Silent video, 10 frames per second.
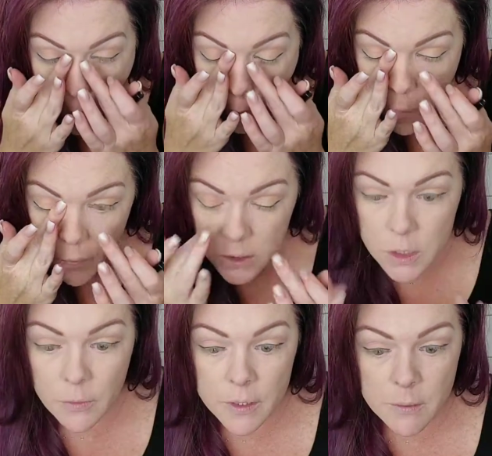of what
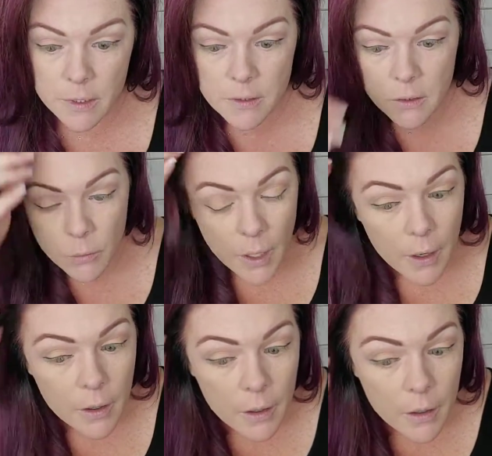she wants me to
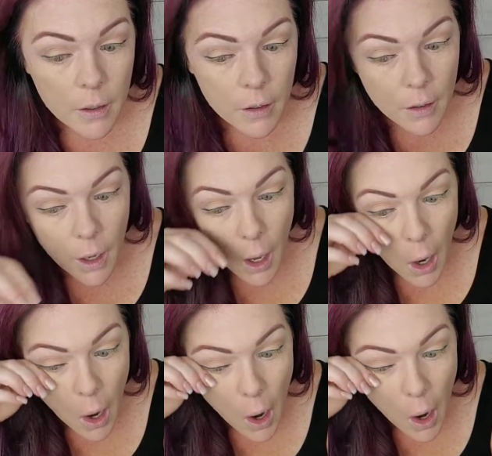wear. Okay.